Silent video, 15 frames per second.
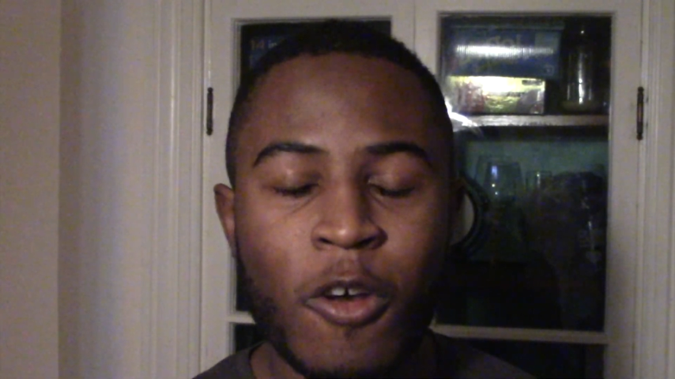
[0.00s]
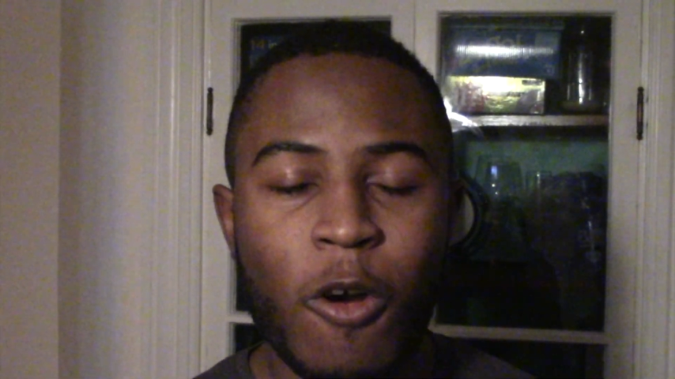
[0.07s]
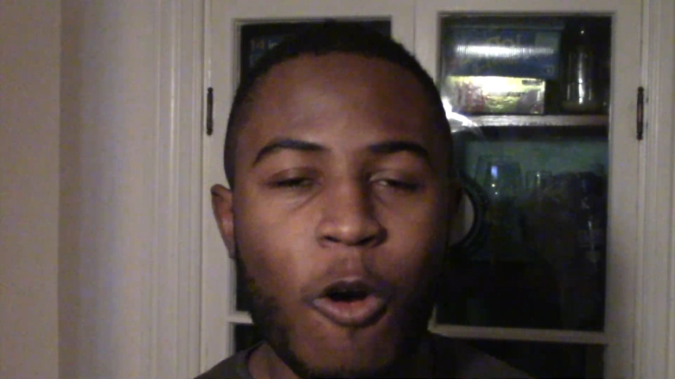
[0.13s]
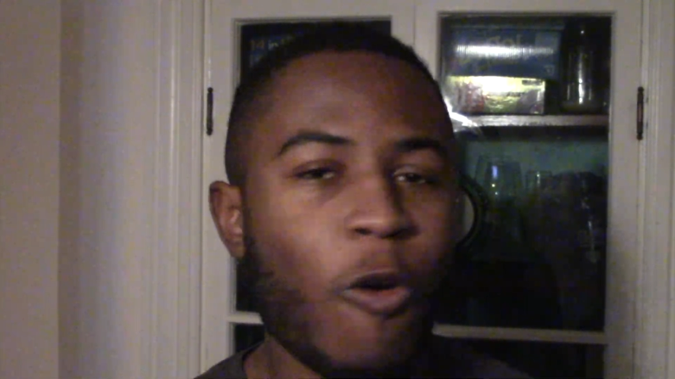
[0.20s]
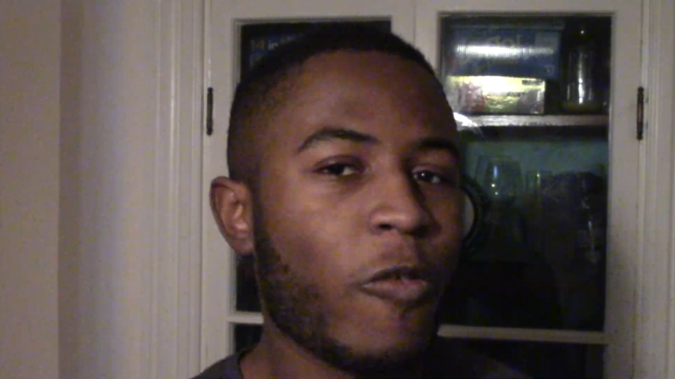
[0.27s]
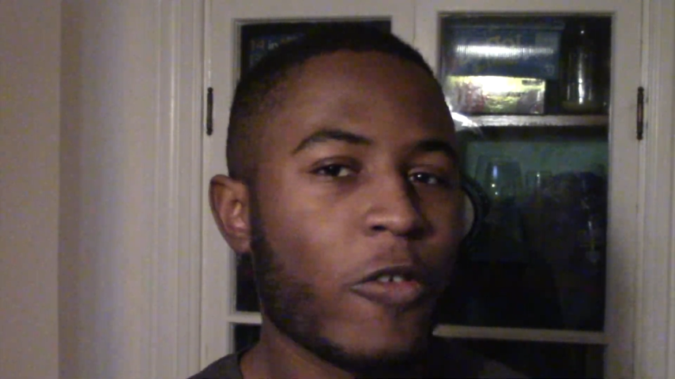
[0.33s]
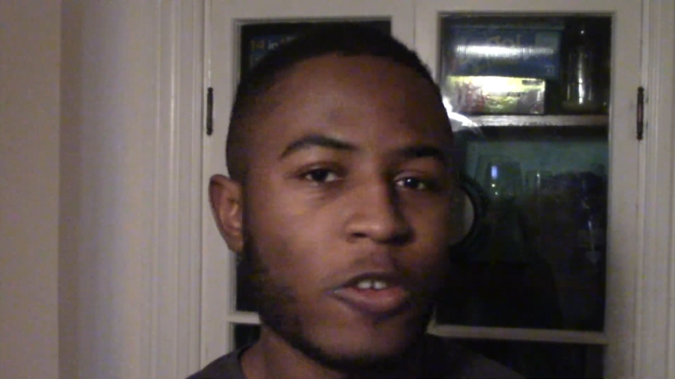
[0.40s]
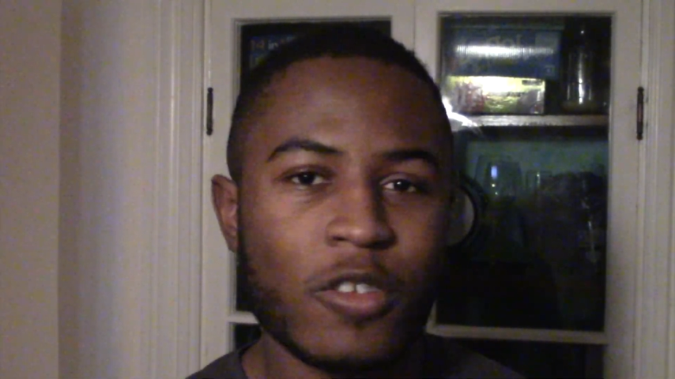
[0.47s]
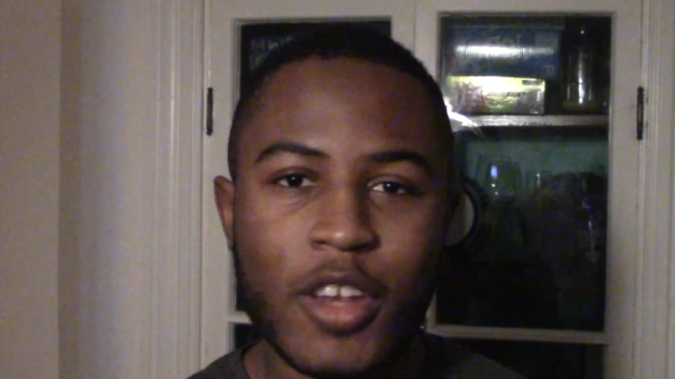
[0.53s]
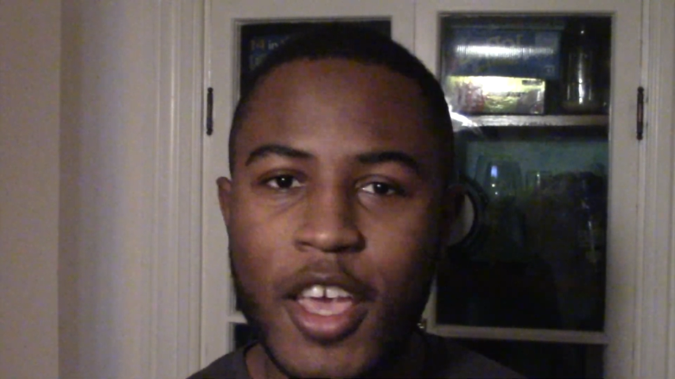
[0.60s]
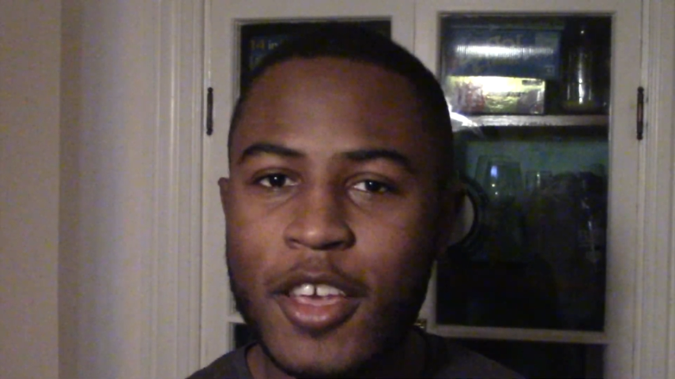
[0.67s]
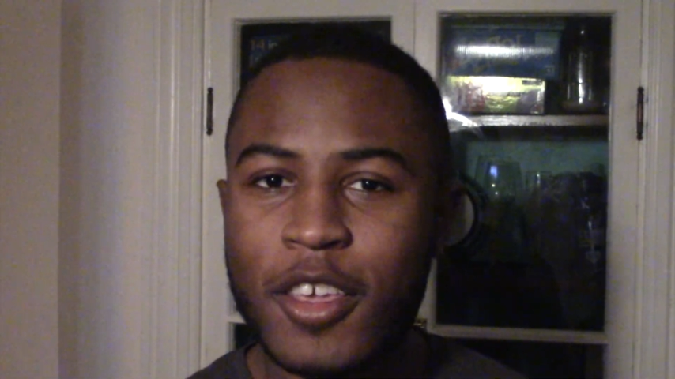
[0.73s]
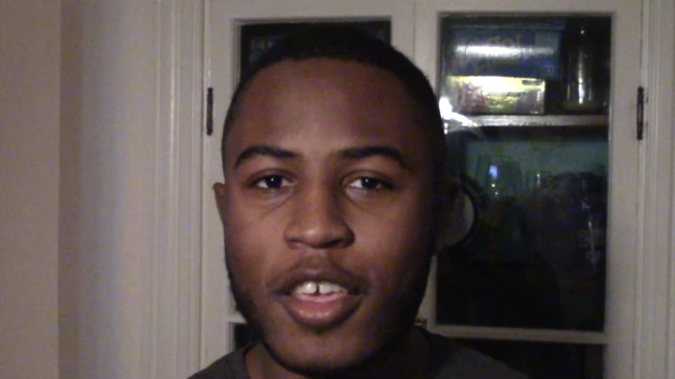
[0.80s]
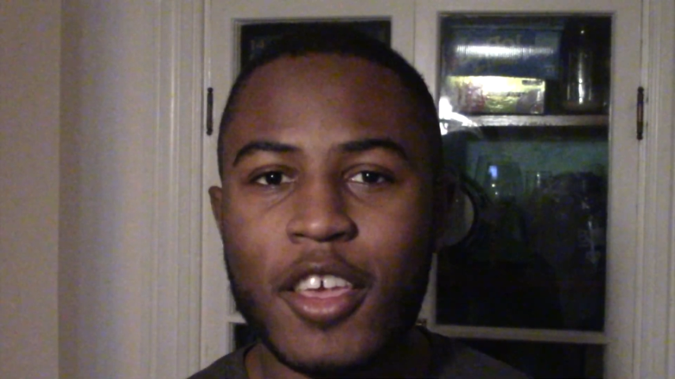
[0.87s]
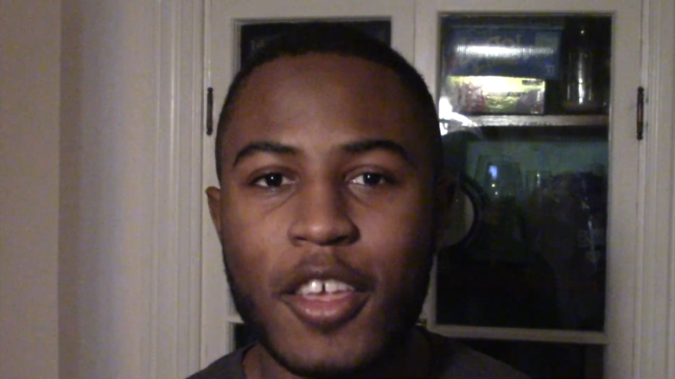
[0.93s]
over
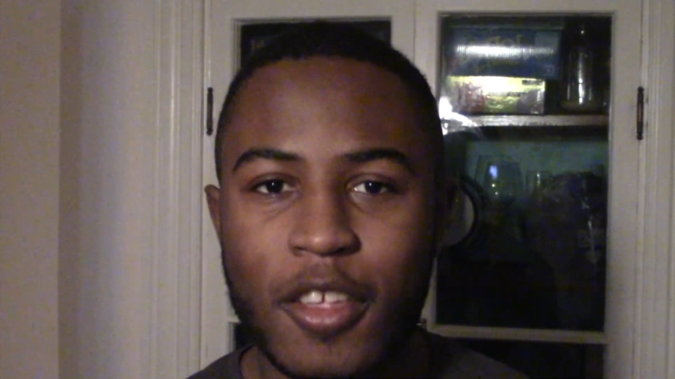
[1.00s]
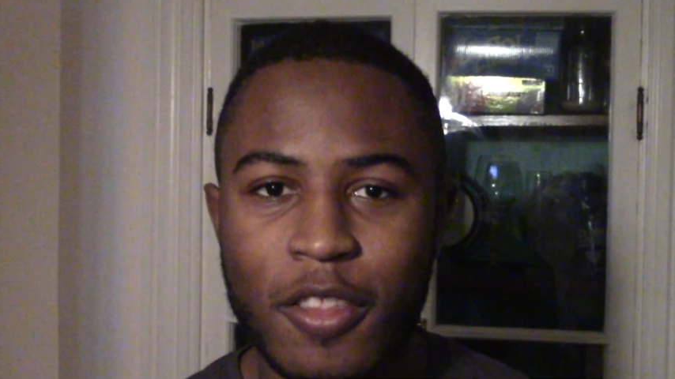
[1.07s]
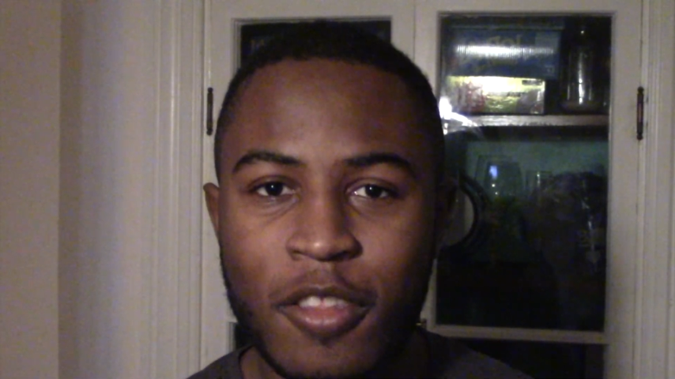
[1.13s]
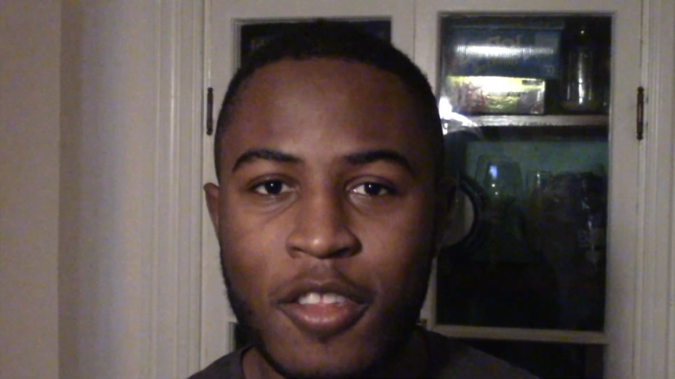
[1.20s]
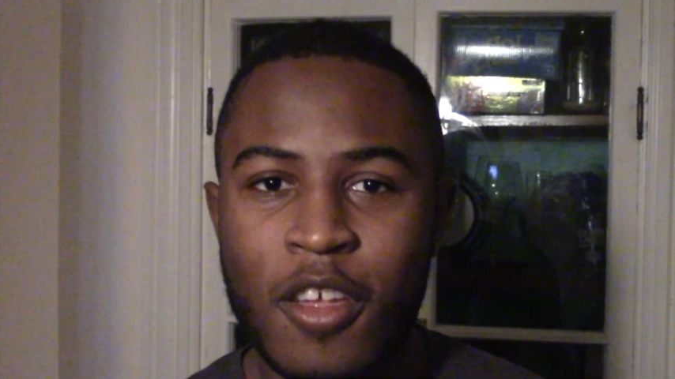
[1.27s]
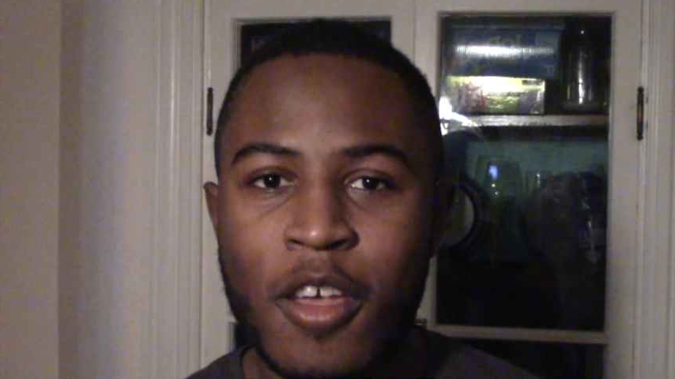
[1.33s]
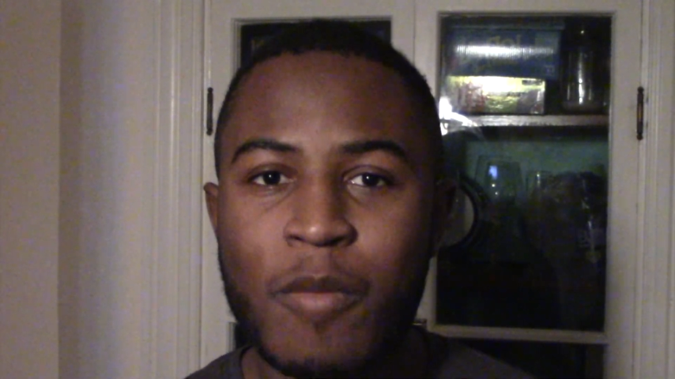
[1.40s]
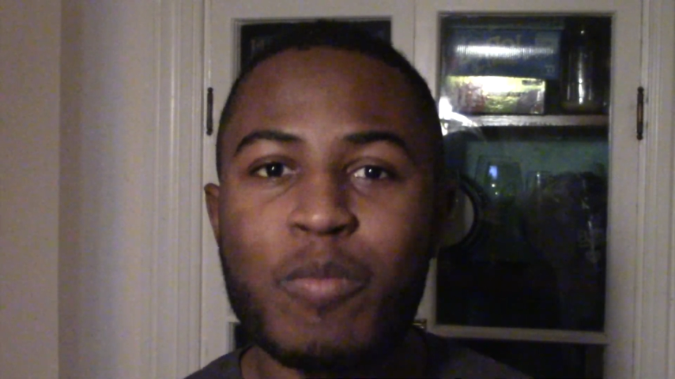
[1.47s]
decades